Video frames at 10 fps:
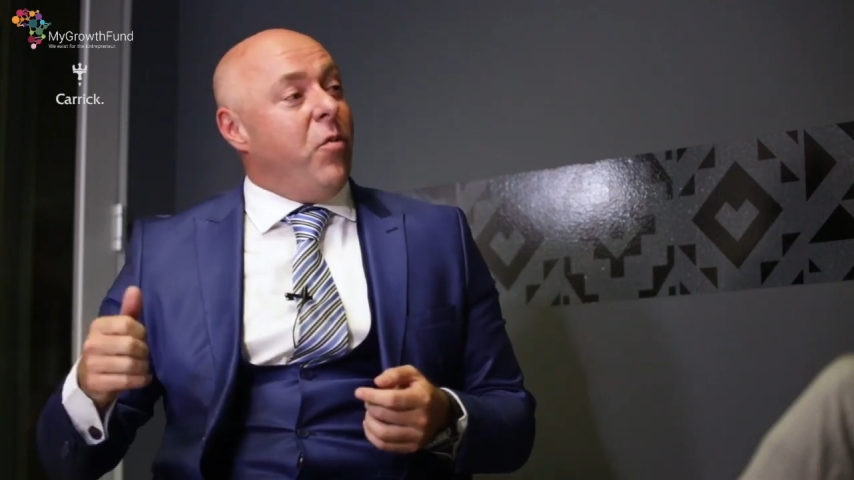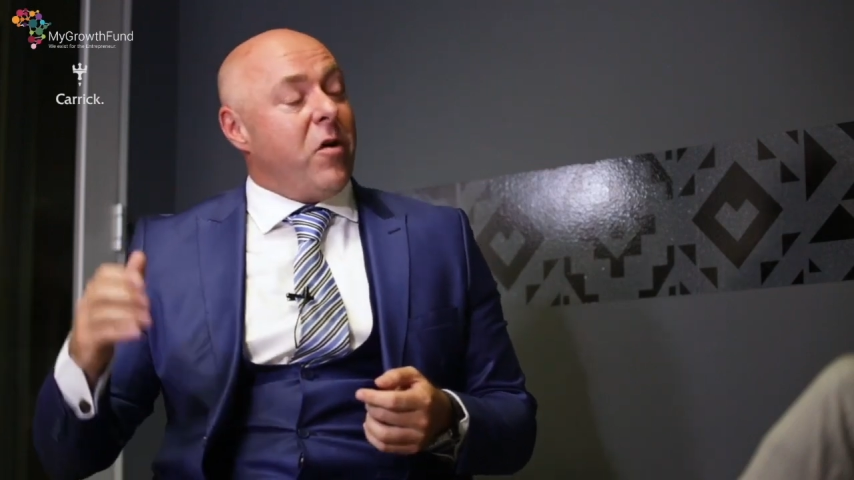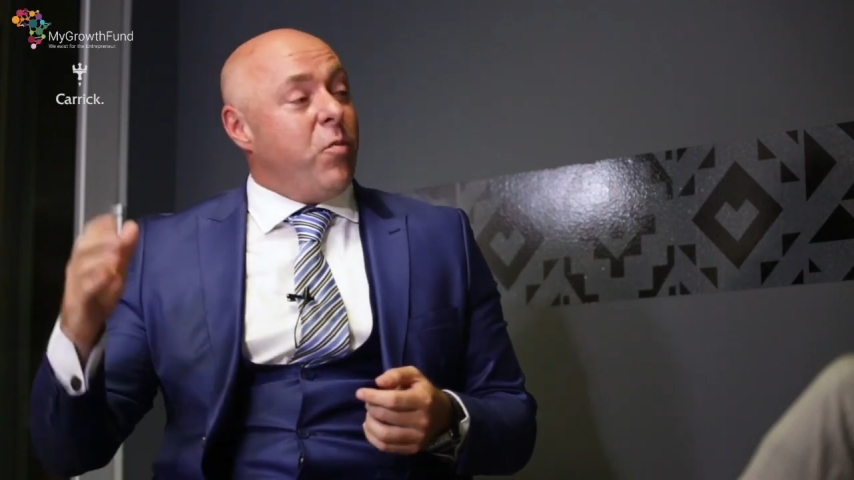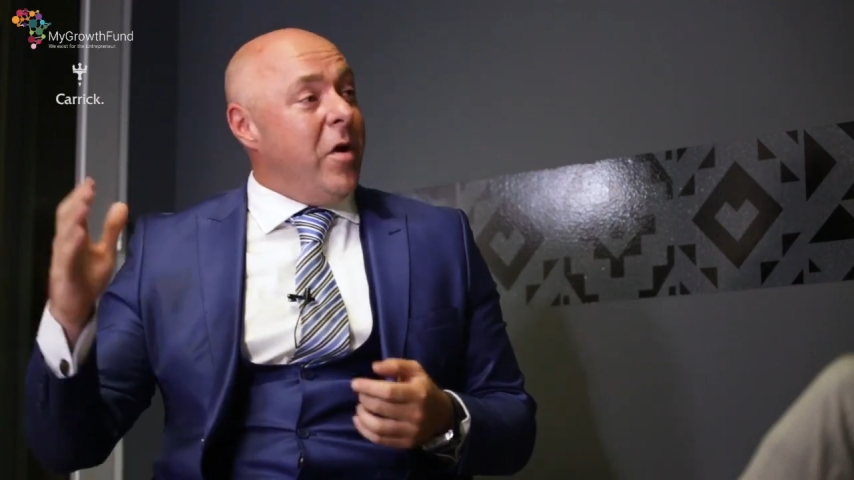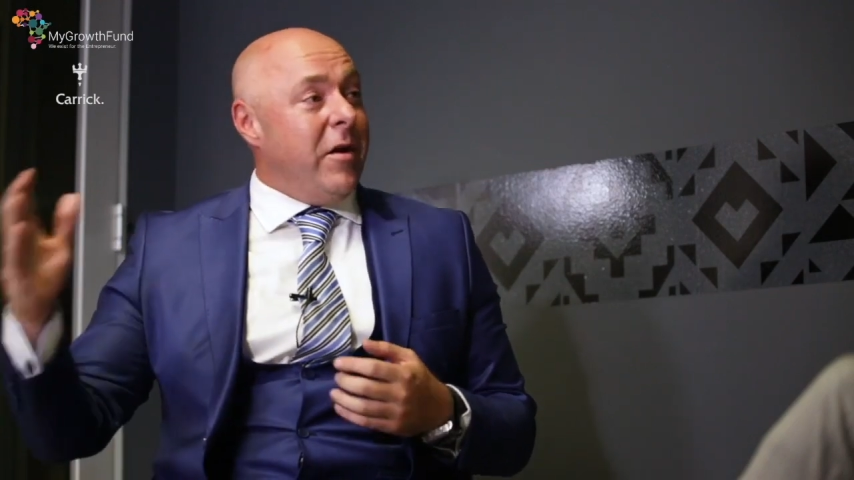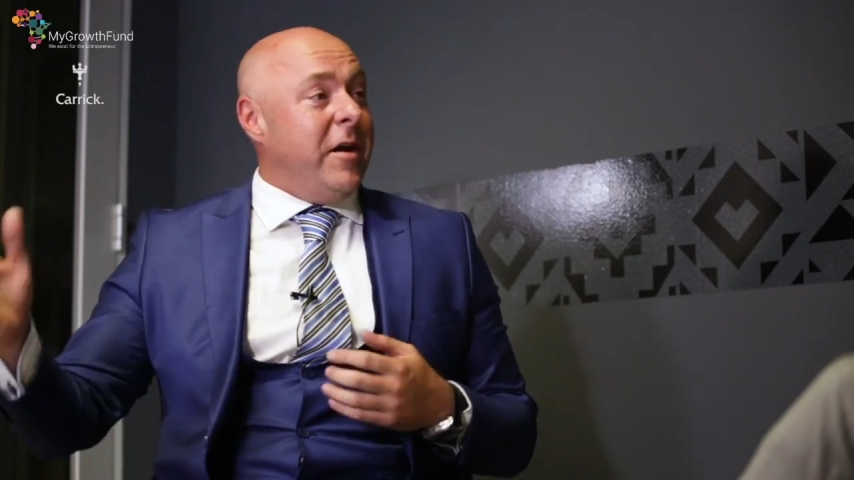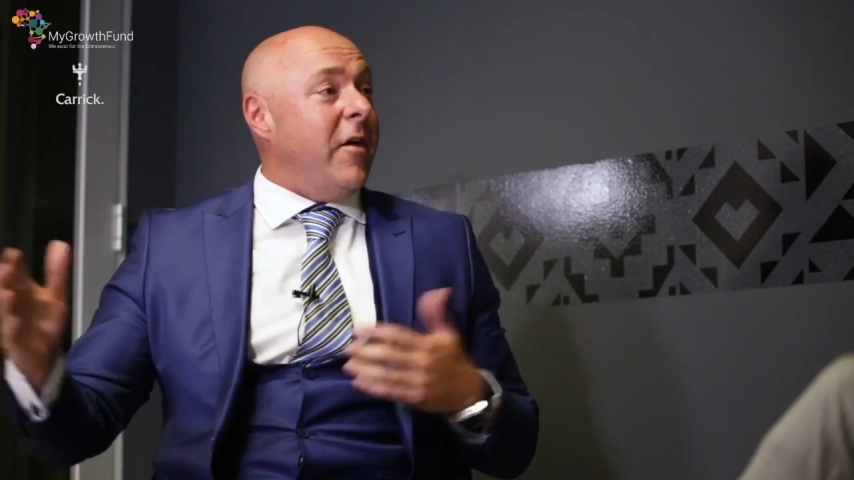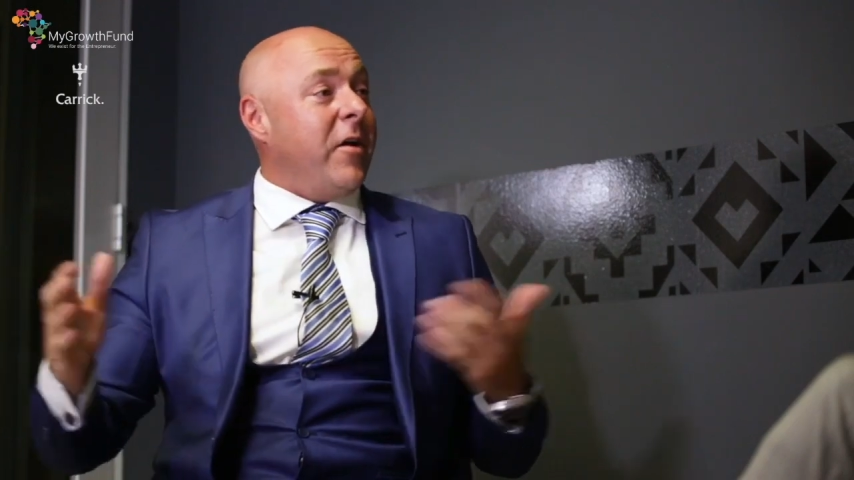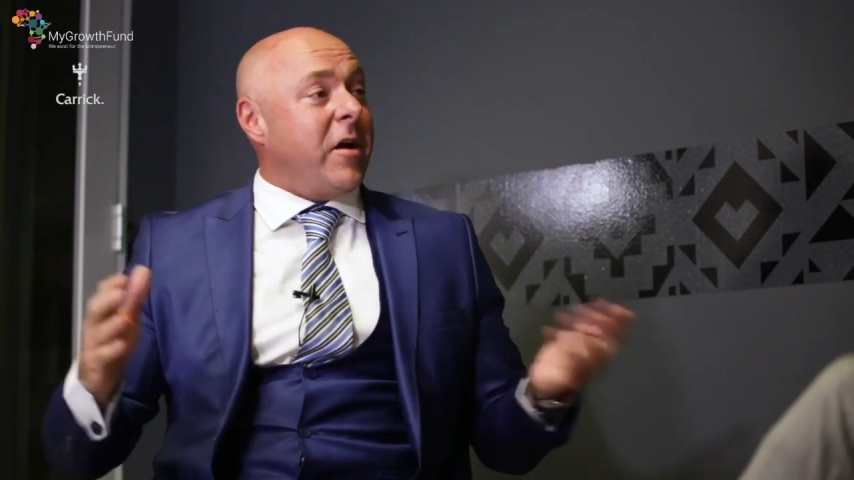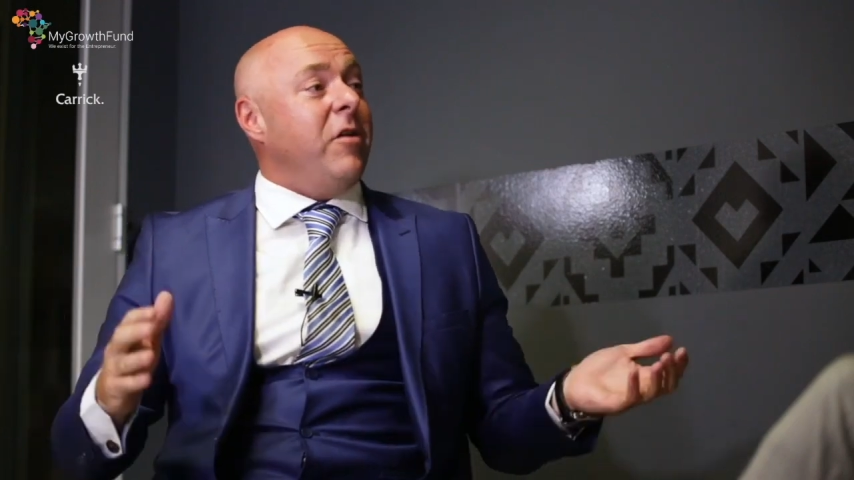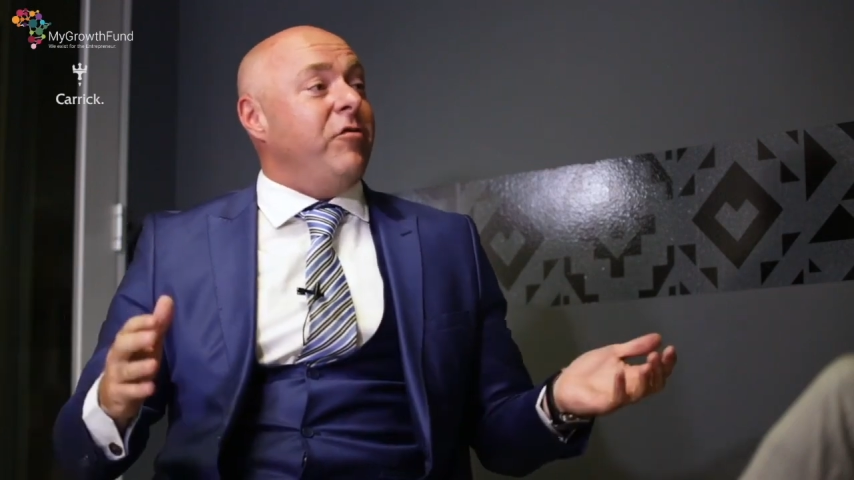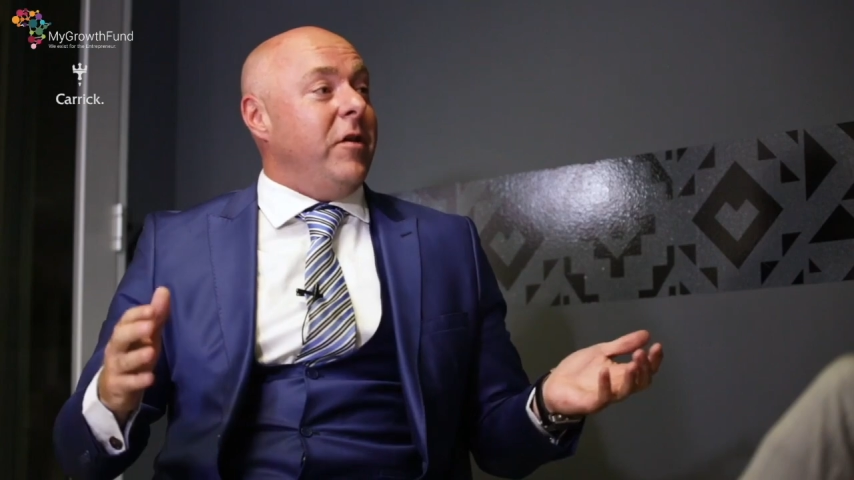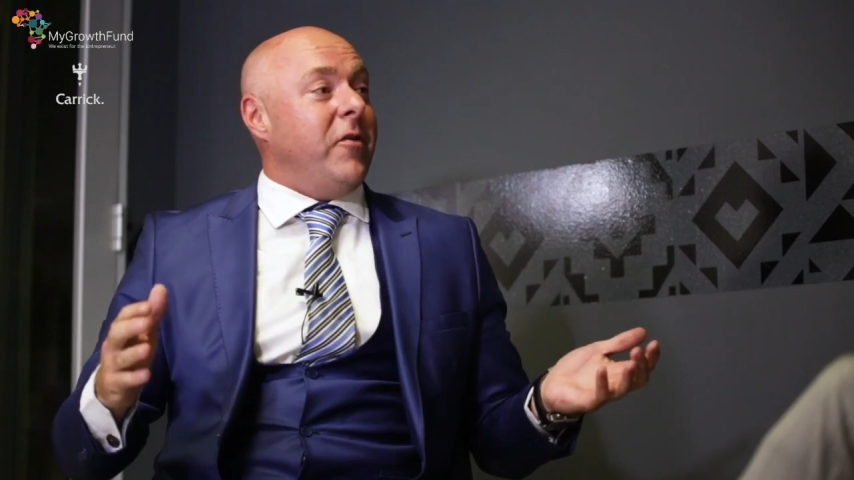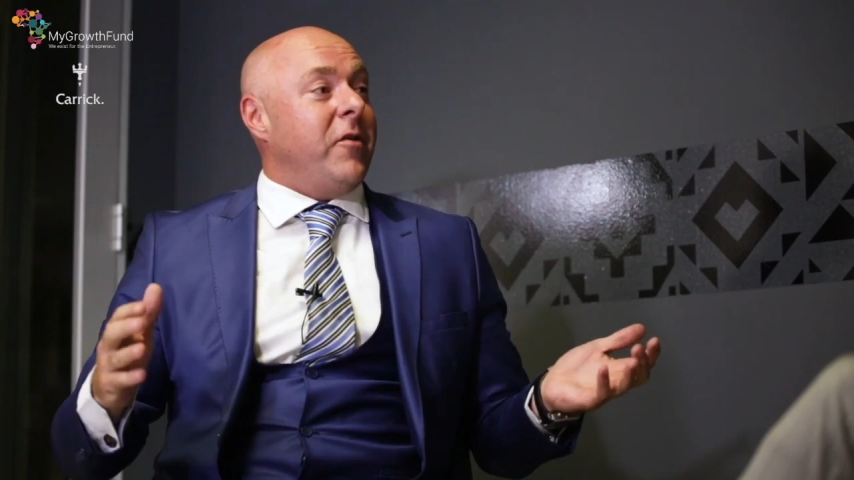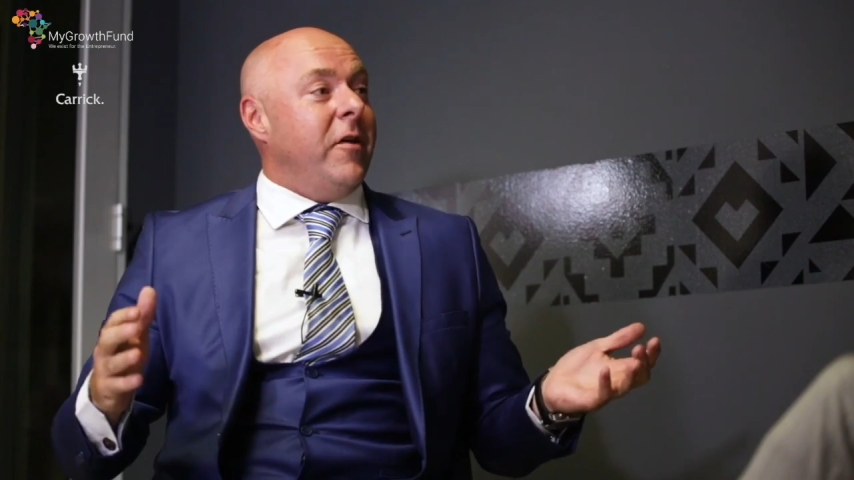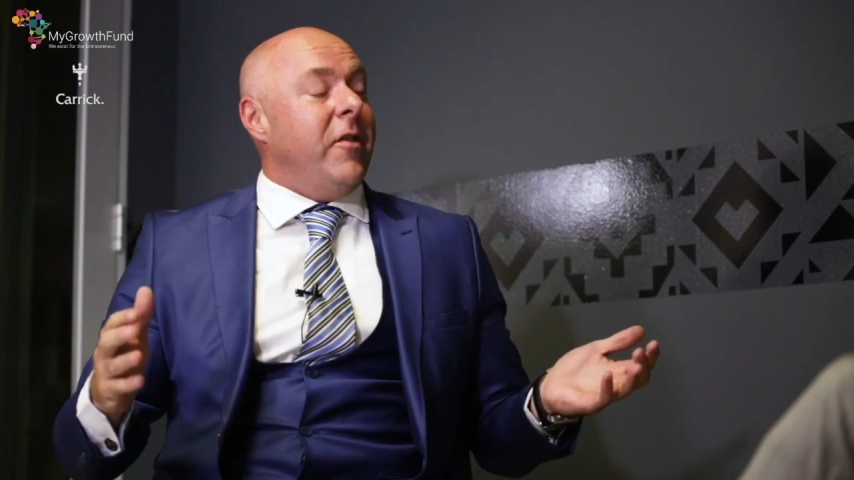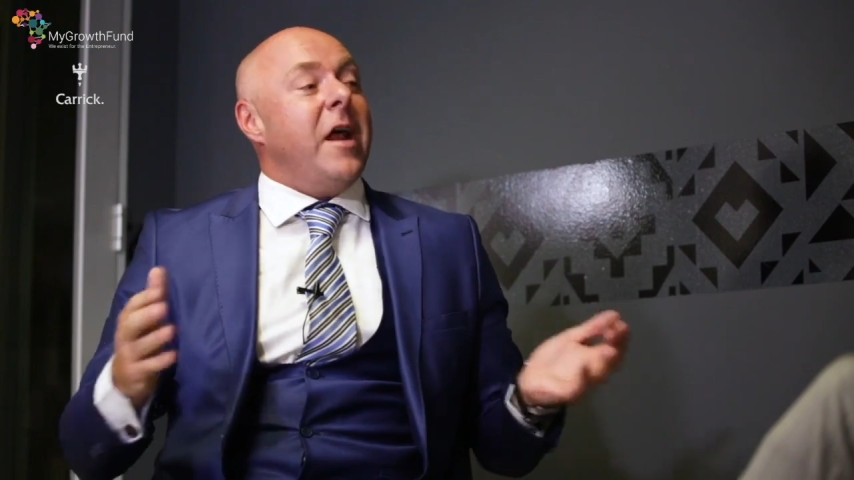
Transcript: worked well in other countries